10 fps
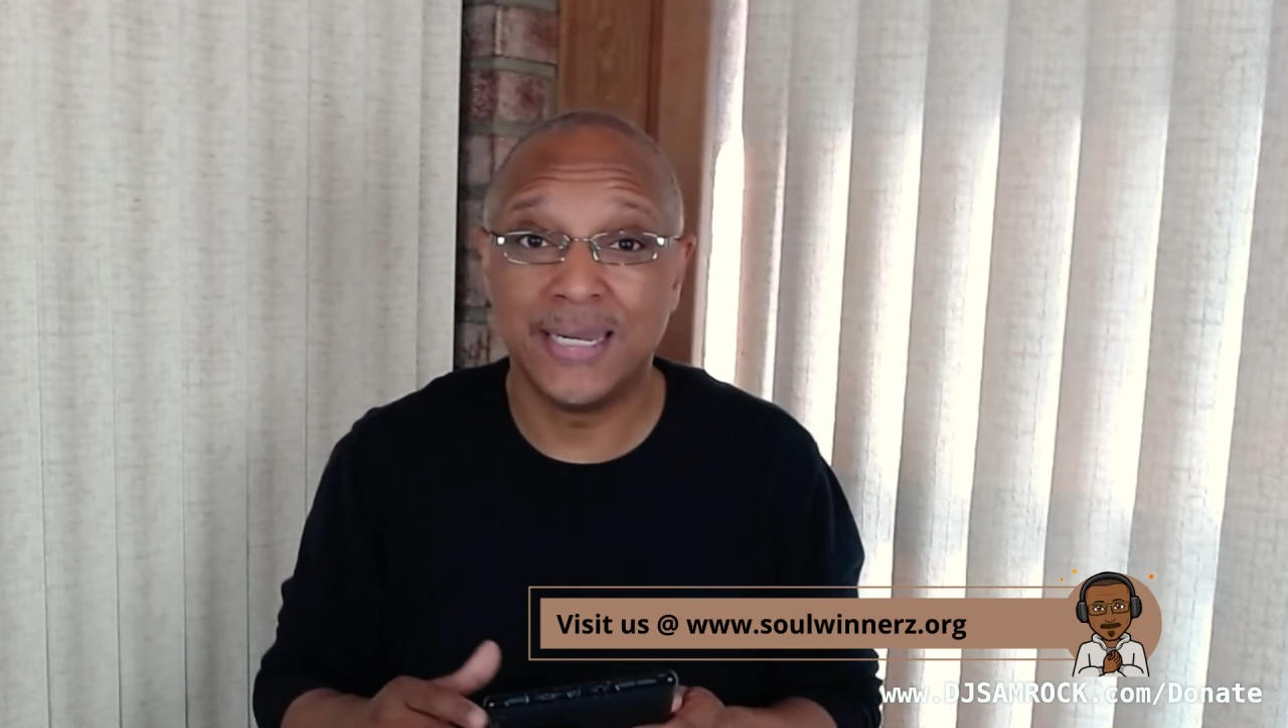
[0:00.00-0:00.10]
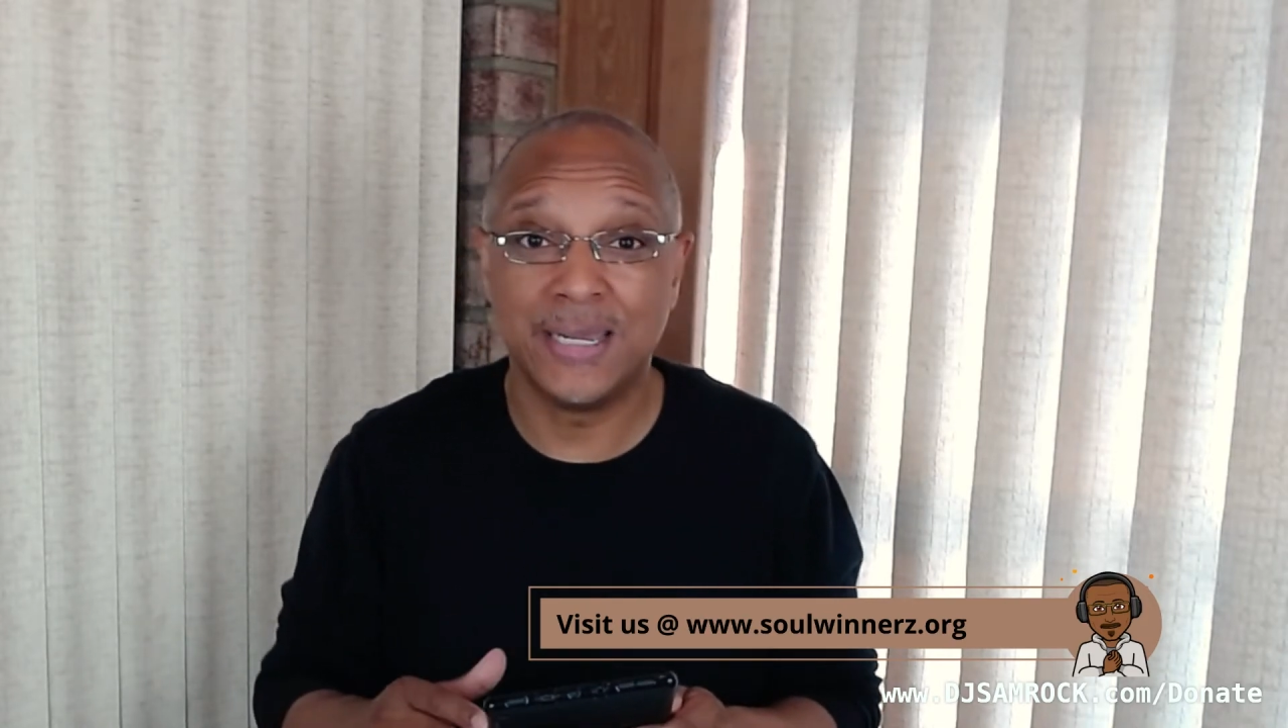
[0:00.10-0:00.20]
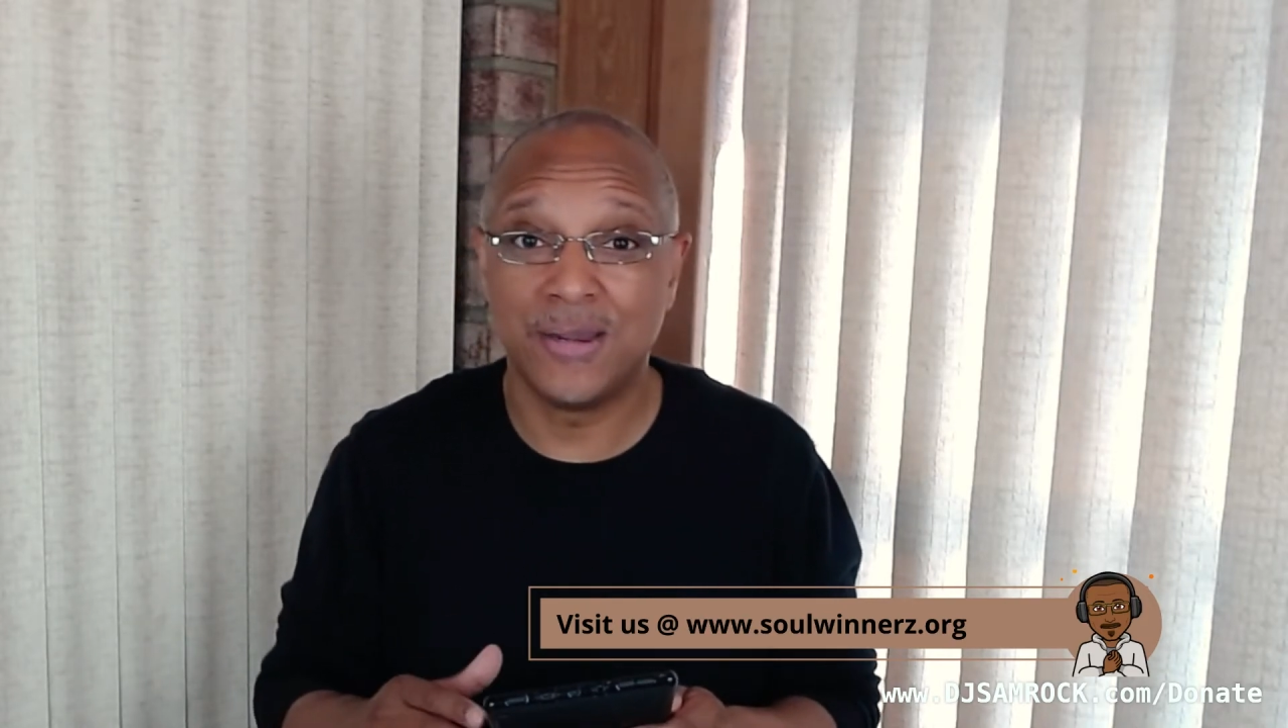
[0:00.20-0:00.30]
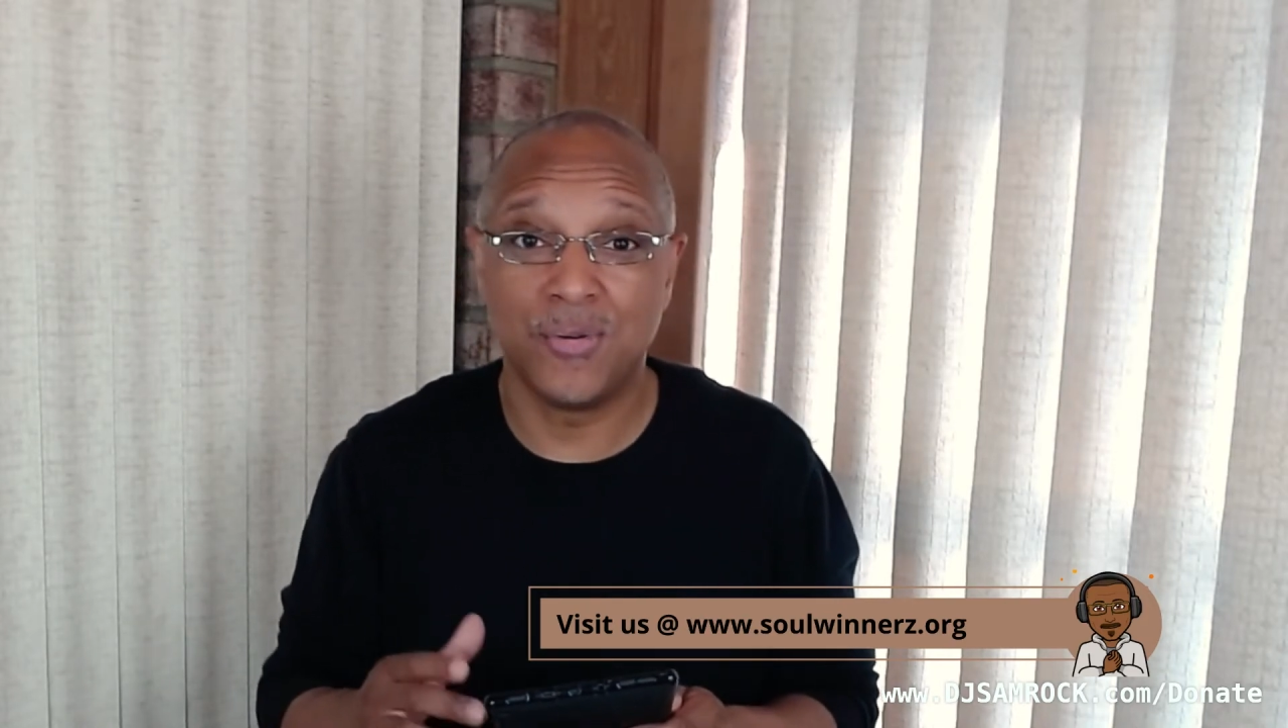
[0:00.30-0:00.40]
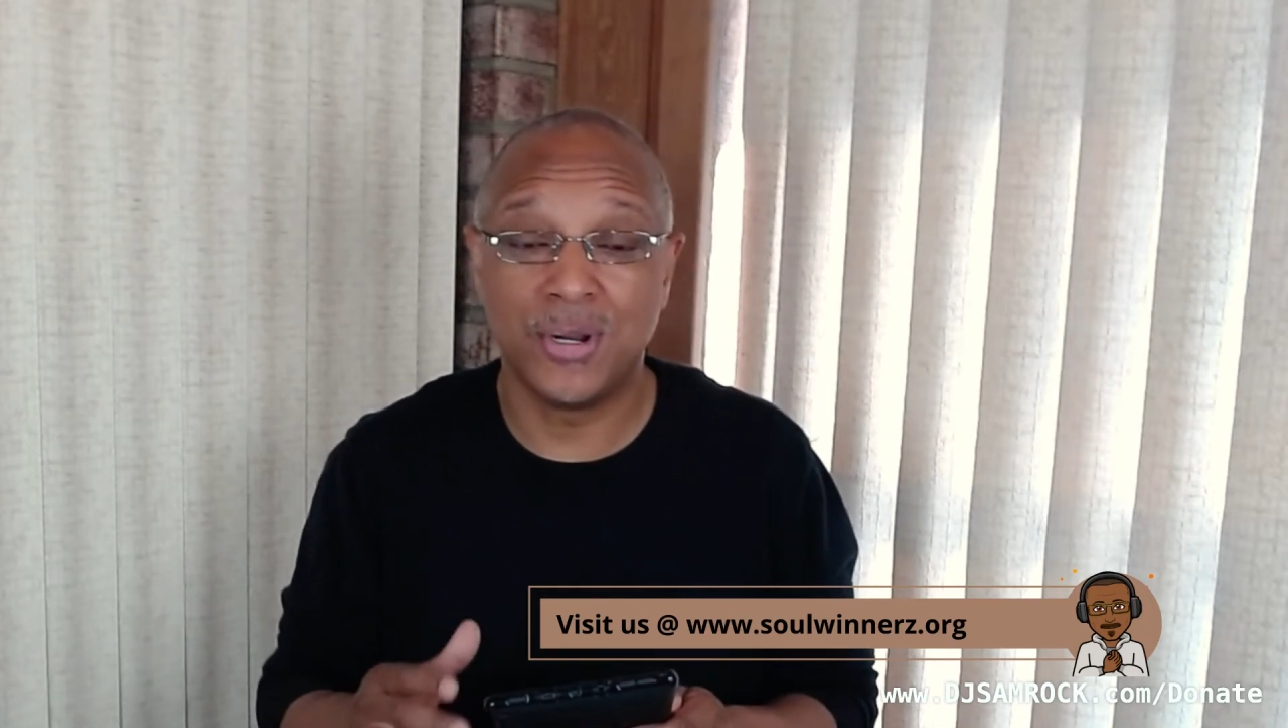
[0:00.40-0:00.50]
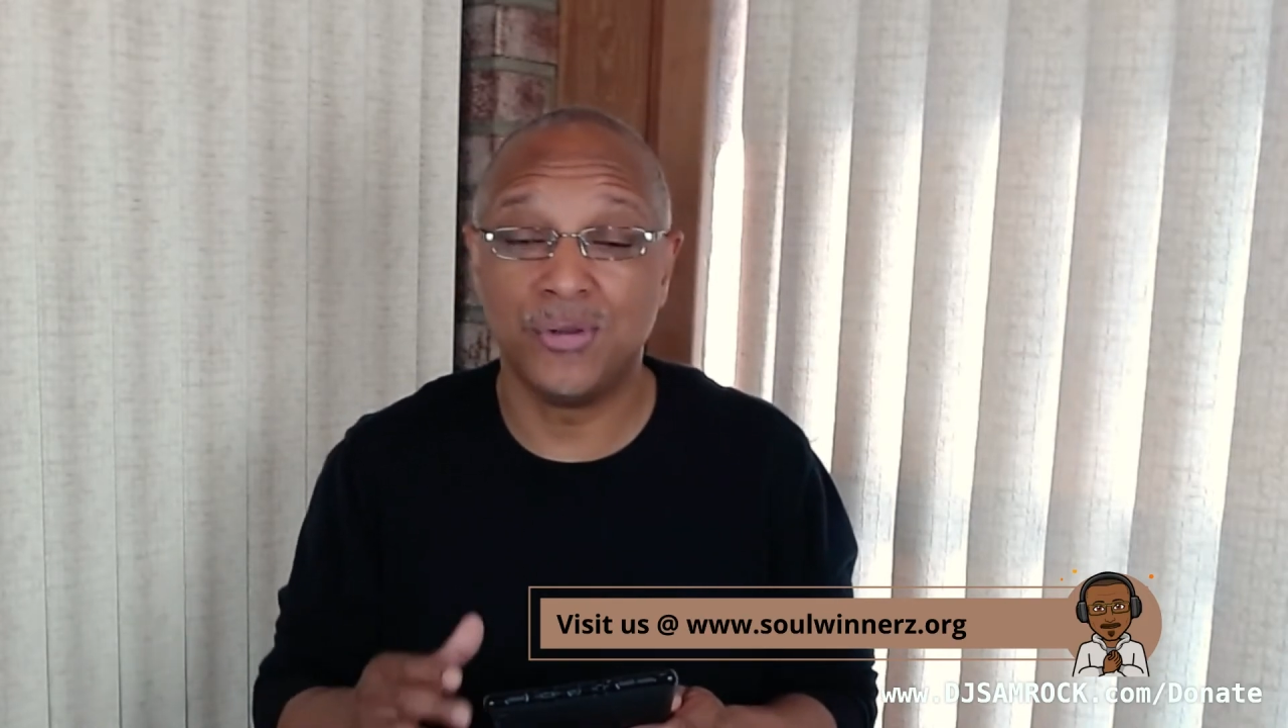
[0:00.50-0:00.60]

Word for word: here? What